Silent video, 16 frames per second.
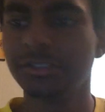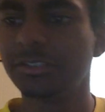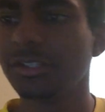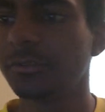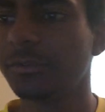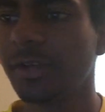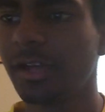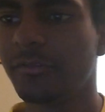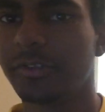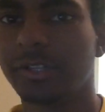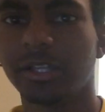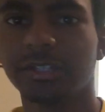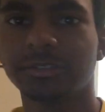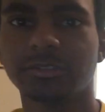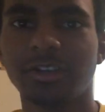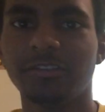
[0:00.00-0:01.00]
still 5
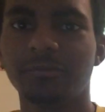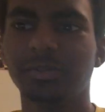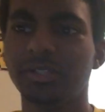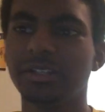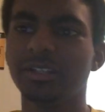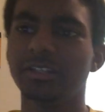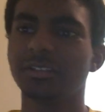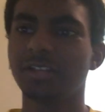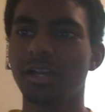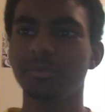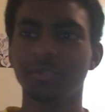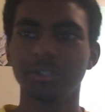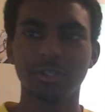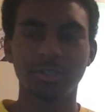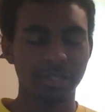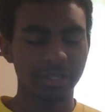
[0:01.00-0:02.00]
o'clock, so I have plenty of time
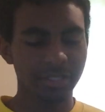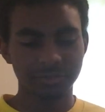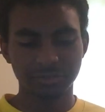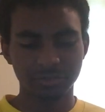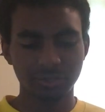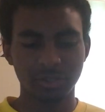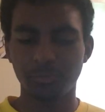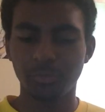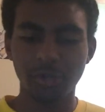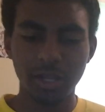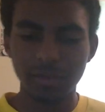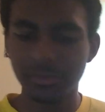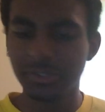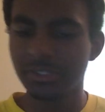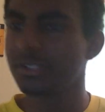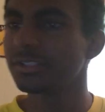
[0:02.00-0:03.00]
to go ahead and start
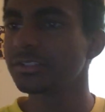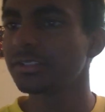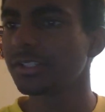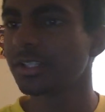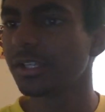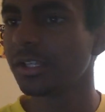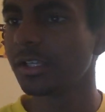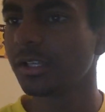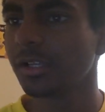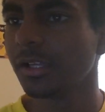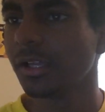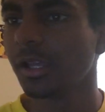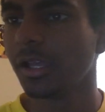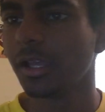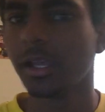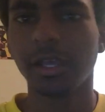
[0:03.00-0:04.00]
priming this thing
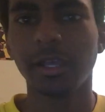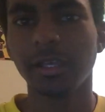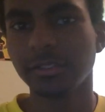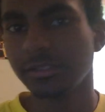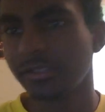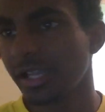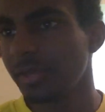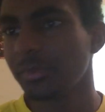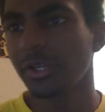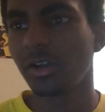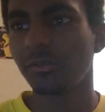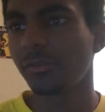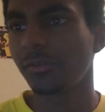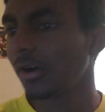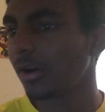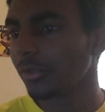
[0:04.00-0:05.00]
and taping
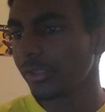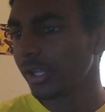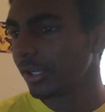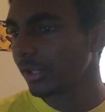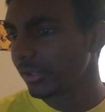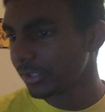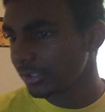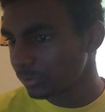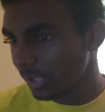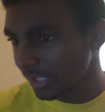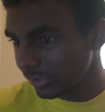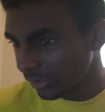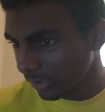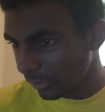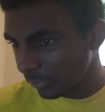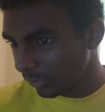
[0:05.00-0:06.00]
off all the areas where I
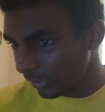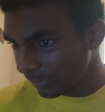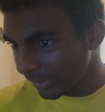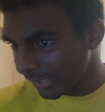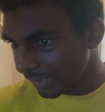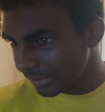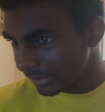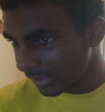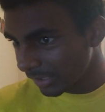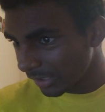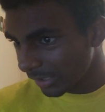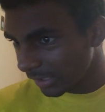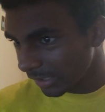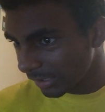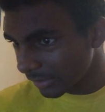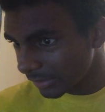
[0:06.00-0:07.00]
don't want paint to get.